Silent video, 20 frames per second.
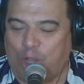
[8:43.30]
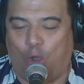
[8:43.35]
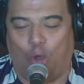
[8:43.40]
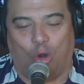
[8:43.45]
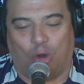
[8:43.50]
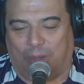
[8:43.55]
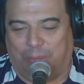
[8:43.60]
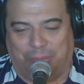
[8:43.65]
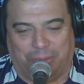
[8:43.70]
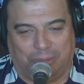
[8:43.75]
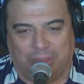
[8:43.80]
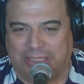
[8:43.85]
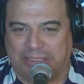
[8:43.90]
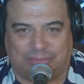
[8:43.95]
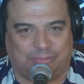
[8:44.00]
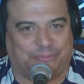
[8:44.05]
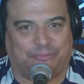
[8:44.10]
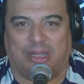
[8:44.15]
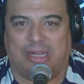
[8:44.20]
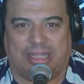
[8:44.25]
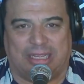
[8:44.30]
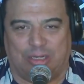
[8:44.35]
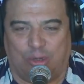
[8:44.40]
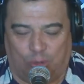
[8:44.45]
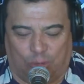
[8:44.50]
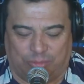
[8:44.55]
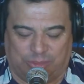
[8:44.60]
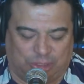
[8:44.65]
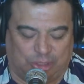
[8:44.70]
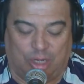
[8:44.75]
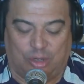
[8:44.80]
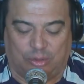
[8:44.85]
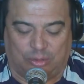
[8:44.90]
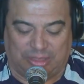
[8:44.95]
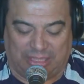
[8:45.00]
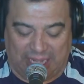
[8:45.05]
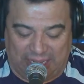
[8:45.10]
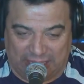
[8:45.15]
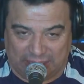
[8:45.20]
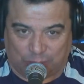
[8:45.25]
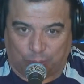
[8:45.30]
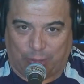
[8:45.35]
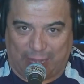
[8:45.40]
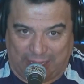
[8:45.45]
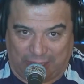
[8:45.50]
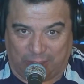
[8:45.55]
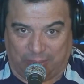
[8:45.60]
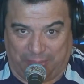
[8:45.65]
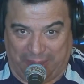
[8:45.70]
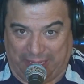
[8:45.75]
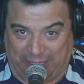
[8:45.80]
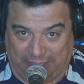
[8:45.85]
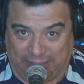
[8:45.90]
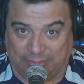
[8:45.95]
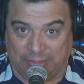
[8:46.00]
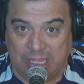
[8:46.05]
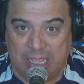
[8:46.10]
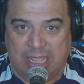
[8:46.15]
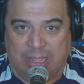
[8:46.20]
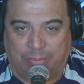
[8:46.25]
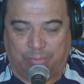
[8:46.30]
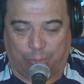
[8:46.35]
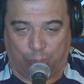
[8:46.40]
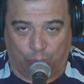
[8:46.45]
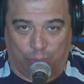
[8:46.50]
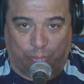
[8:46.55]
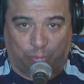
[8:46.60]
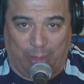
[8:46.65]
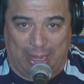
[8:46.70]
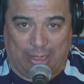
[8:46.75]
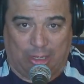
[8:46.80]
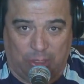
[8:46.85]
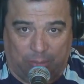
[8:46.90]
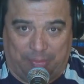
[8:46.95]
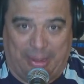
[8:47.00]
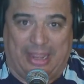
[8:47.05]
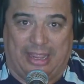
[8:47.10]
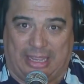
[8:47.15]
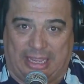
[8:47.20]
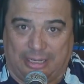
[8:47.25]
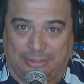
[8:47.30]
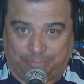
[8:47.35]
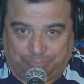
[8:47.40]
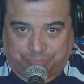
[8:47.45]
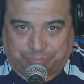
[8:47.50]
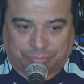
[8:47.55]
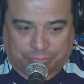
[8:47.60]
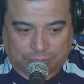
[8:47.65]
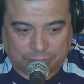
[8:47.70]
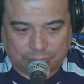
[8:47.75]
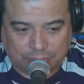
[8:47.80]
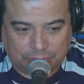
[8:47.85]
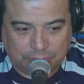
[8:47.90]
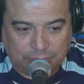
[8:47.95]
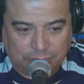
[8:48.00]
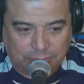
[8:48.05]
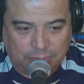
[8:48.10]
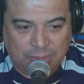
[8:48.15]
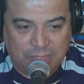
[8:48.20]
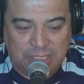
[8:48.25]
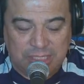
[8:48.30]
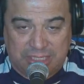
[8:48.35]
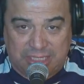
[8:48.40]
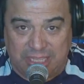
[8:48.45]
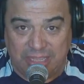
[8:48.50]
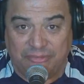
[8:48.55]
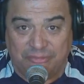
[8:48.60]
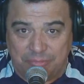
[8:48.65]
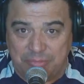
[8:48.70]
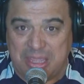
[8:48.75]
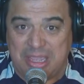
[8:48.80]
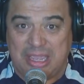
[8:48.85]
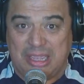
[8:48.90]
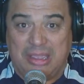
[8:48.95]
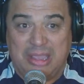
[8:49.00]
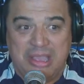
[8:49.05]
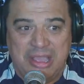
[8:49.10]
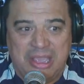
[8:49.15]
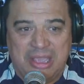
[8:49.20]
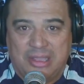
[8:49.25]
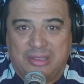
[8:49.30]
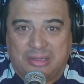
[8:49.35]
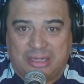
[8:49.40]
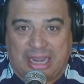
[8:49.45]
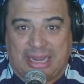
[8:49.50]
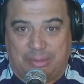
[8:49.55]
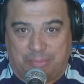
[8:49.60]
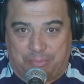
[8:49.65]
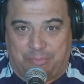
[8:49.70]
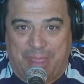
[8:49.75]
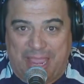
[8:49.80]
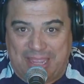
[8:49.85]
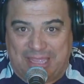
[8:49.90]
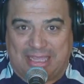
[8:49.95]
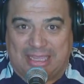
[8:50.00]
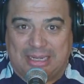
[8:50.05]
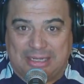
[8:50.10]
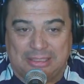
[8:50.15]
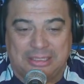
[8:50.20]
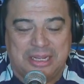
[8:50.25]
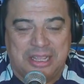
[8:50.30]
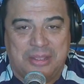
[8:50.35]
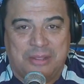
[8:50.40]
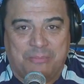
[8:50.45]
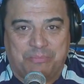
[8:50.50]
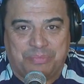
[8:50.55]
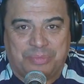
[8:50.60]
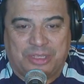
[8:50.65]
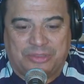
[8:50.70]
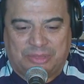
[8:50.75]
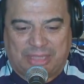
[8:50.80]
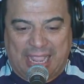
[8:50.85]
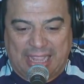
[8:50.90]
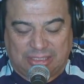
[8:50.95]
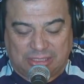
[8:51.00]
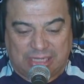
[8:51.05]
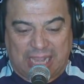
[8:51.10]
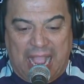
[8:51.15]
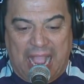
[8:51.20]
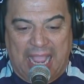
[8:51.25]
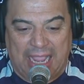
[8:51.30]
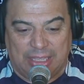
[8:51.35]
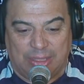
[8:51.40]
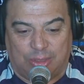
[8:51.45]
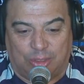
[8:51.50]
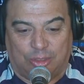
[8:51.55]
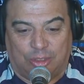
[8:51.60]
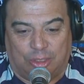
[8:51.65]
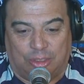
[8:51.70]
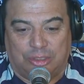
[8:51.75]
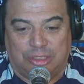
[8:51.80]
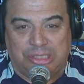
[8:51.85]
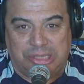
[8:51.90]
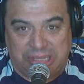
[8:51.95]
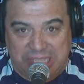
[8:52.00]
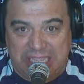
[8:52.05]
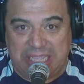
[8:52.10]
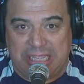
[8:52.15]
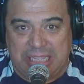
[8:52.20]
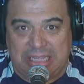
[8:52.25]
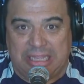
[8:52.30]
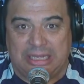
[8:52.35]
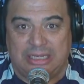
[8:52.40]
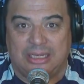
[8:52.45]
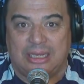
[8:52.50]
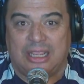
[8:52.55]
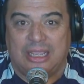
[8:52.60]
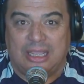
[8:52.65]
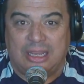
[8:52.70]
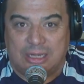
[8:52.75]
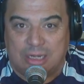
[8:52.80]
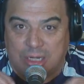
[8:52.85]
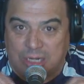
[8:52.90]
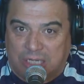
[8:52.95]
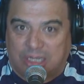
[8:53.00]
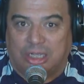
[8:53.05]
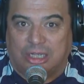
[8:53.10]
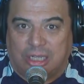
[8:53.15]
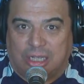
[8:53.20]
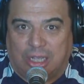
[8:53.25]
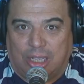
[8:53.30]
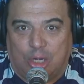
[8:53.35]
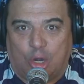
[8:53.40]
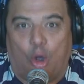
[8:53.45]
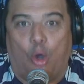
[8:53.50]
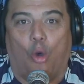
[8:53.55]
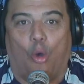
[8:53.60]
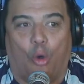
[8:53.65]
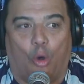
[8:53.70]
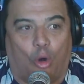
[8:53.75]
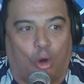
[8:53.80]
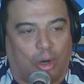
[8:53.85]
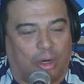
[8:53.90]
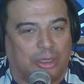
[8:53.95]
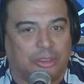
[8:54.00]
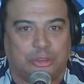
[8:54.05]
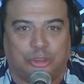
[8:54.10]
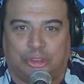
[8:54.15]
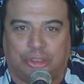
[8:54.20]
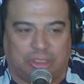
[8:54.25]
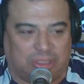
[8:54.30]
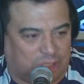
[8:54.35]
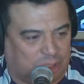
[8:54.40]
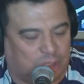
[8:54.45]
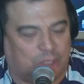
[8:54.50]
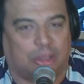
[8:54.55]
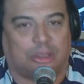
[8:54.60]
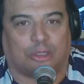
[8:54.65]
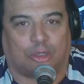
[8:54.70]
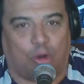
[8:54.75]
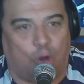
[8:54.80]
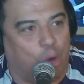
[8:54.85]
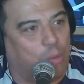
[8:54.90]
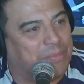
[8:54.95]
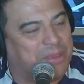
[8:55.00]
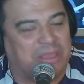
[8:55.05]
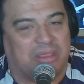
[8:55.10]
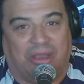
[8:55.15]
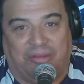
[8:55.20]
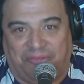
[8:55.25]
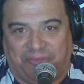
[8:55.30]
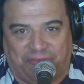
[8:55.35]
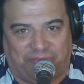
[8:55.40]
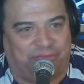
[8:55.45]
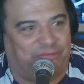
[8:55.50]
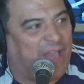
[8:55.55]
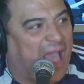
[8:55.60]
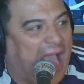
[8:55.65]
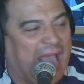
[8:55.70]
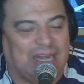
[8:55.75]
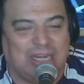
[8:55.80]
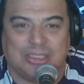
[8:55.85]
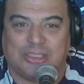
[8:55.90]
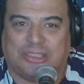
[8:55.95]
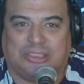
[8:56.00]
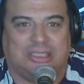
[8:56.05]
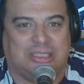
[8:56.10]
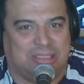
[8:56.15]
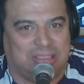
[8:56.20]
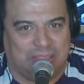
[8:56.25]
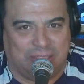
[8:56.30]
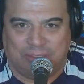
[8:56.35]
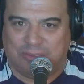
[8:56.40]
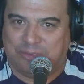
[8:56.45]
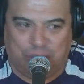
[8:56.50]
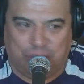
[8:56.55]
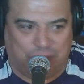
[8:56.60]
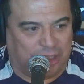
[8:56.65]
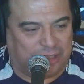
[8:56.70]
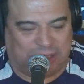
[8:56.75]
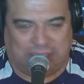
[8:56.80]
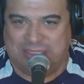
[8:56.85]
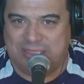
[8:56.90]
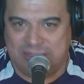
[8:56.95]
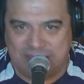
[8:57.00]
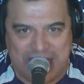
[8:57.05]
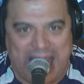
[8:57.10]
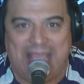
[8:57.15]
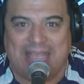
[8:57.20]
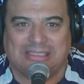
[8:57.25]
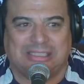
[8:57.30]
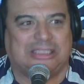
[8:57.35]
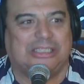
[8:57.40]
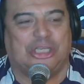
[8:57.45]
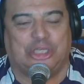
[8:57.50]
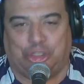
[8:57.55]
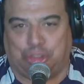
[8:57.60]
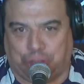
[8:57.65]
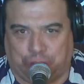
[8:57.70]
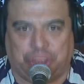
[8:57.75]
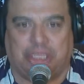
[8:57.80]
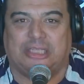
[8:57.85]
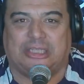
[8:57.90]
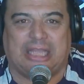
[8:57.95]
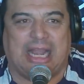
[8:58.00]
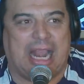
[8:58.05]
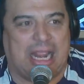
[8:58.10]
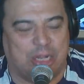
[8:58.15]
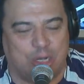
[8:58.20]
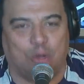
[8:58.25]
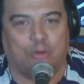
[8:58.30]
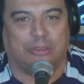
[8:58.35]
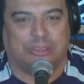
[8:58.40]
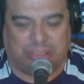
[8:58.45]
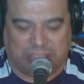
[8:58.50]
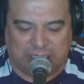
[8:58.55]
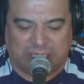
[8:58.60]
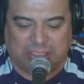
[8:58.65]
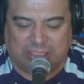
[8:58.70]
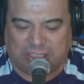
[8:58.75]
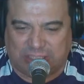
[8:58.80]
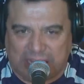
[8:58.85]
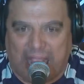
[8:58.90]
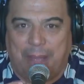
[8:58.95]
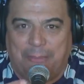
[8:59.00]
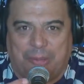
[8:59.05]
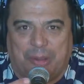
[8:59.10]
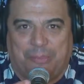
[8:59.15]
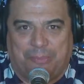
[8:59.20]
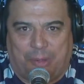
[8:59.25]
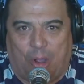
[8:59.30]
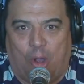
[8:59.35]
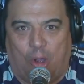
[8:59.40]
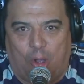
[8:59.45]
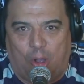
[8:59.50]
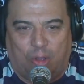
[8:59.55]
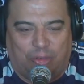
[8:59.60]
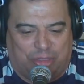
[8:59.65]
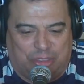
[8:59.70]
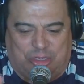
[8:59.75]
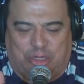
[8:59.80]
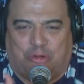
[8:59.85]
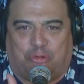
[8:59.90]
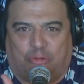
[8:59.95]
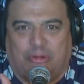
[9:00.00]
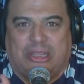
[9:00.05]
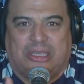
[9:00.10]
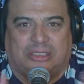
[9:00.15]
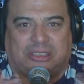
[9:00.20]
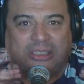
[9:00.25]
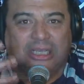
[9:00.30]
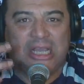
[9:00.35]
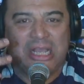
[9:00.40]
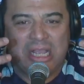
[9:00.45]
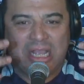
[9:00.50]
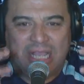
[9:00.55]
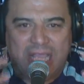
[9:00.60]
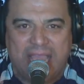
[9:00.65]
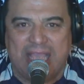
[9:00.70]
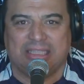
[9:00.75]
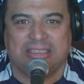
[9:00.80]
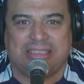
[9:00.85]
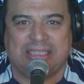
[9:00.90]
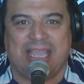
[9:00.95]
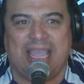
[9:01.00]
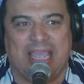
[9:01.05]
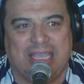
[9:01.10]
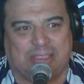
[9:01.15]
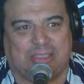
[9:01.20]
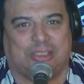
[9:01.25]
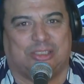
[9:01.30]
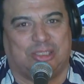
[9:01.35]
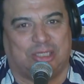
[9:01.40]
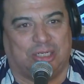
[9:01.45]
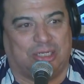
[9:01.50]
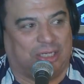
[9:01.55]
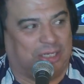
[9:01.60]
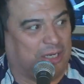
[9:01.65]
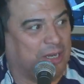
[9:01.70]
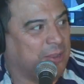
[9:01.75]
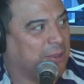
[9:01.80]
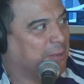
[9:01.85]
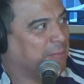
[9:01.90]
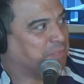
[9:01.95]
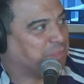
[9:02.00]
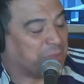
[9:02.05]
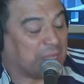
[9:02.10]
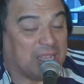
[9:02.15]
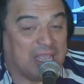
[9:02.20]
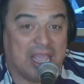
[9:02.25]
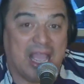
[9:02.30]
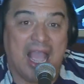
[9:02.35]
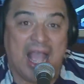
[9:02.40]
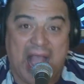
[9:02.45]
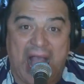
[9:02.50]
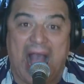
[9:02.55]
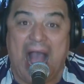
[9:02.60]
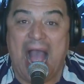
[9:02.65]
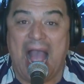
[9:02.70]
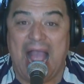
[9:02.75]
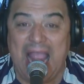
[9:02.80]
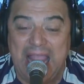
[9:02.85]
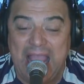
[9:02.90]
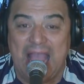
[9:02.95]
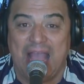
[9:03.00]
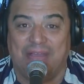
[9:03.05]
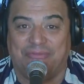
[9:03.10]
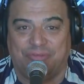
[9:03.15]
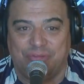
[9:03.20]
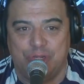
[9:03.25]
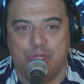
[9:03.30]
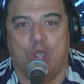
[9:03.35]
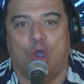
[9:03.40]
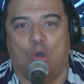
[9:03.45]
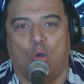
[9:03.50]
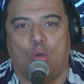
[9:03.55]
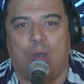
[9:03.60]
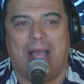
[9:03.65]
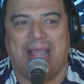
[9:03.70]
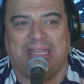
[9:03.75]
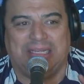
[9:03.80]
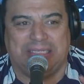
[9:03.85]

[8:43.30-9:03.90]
It's horrible. It's fucking horrible. So they get the regular bacon. But with regular bacon, give me like bacon that's either lean and good, or just throw me the fattest, just nastiest shit that I know is going to sop up all the grease and taste good. I have no